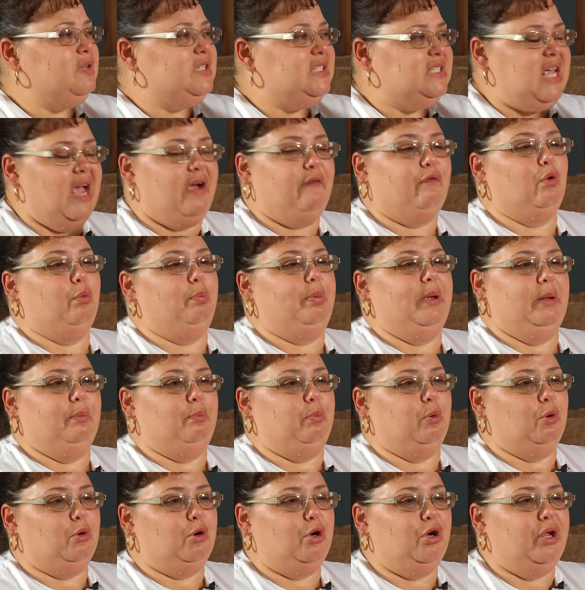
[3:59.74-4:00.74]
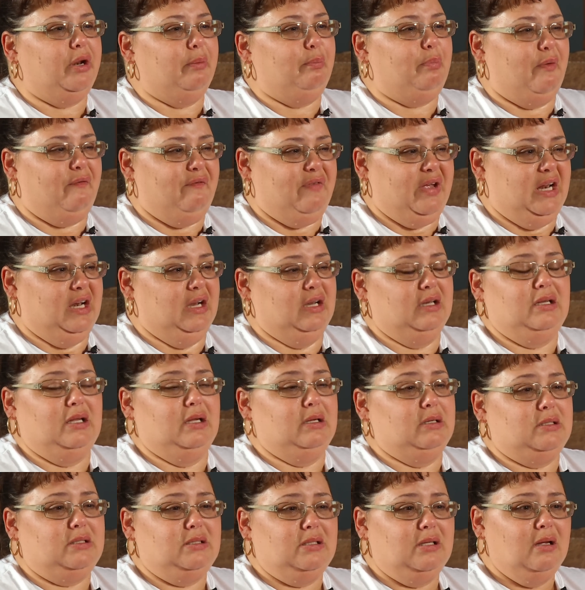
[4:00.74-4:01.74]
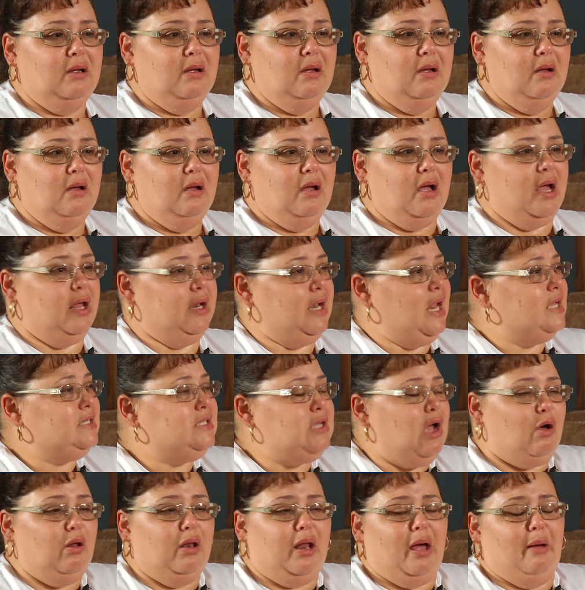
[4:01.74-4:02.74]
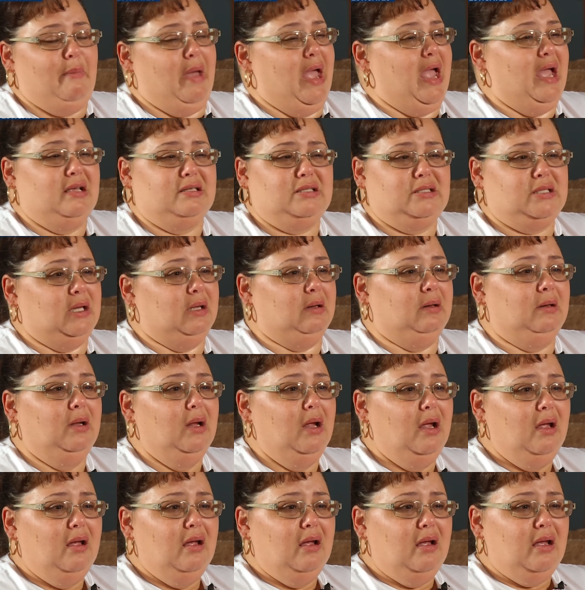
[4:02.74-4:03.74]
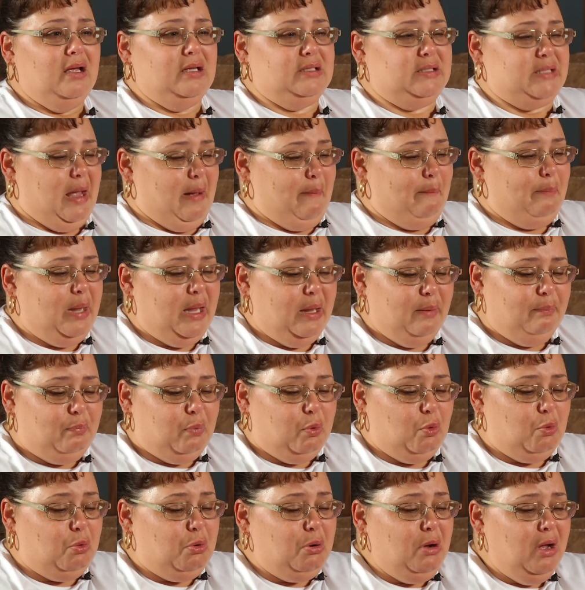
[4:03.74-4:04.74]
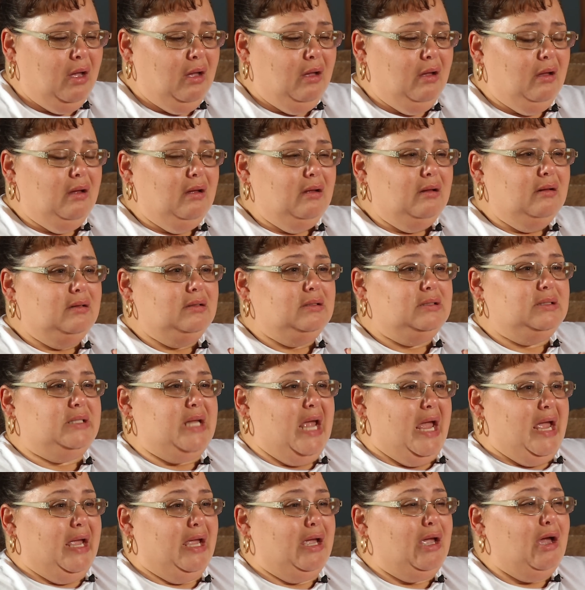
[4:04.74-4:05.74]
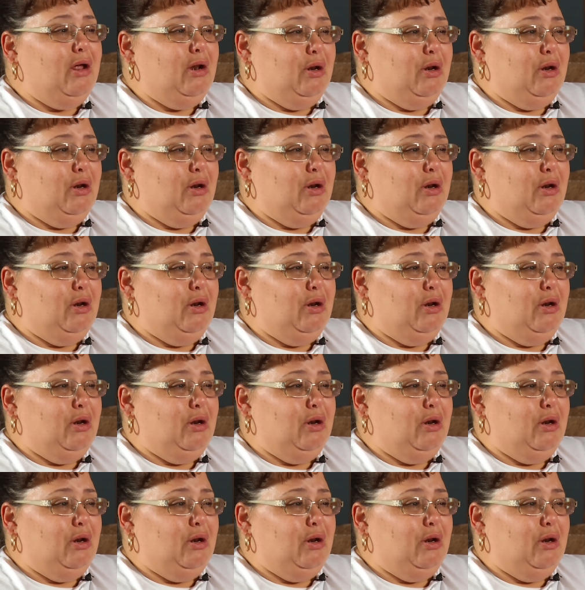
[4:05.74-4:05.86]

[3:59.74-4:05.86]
Several people could have prevented this. And that's all I'm asking is that people take